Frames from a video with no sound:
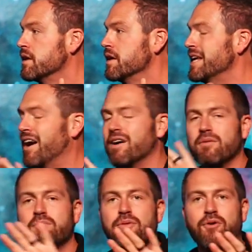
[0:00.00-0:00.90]
Now,
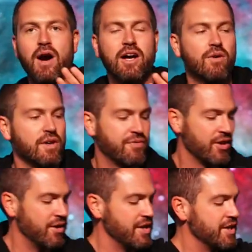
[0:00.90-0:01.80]
before I go any
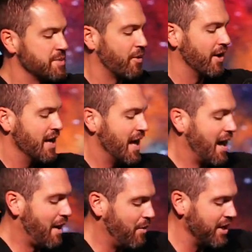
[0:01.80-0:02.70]
further into this part,
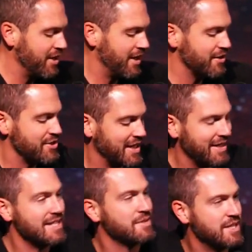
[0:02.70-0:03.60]
I, want you to understand
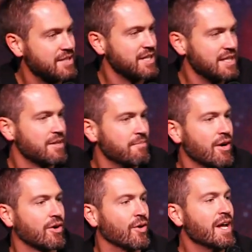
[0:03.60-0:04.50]
this, this is a
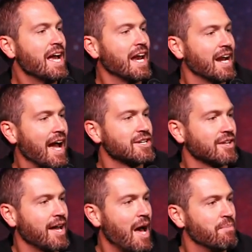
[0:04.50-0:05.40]
miracle and it
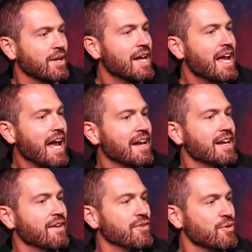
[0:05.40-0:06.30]
actually happened. And
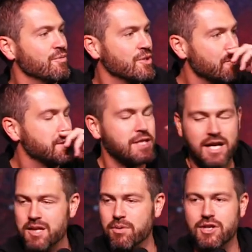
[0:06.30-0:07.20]
if you do study
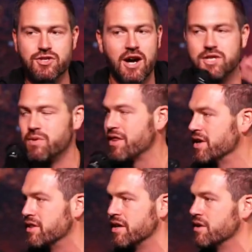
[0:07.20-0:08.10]
the book of Joshua, I
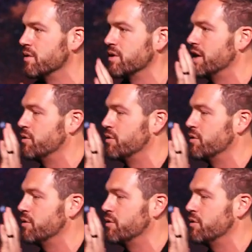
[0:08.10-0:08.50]
think that you, it